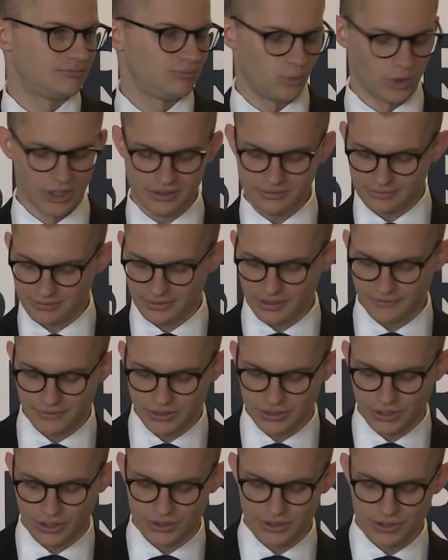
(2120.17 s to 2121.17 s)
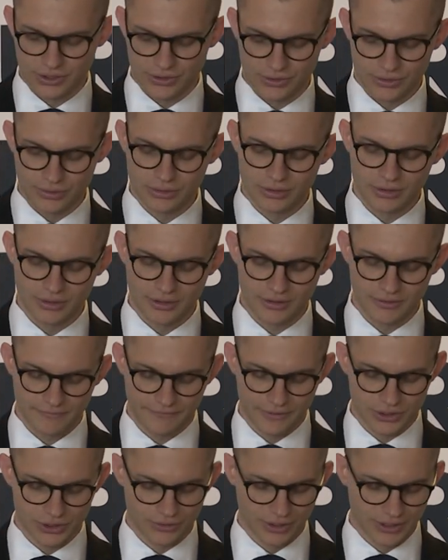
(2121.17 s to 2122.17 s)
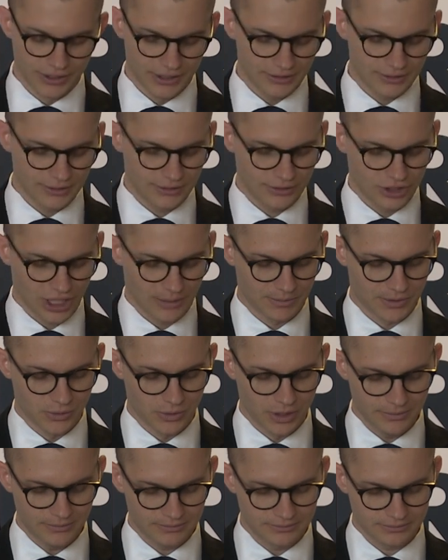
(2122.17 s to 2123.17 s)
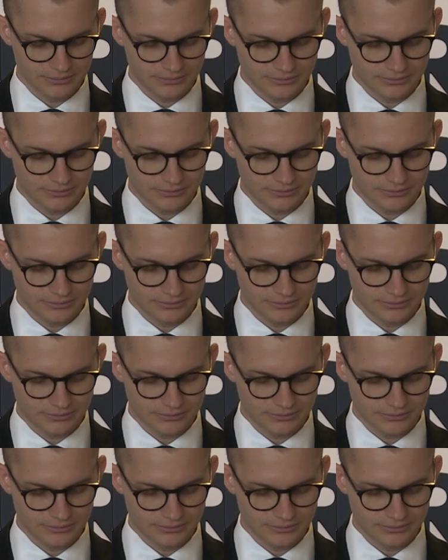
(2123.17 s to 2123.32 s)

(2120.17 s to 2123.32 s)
Well, if you turn to 1 Corinthians chapter 1.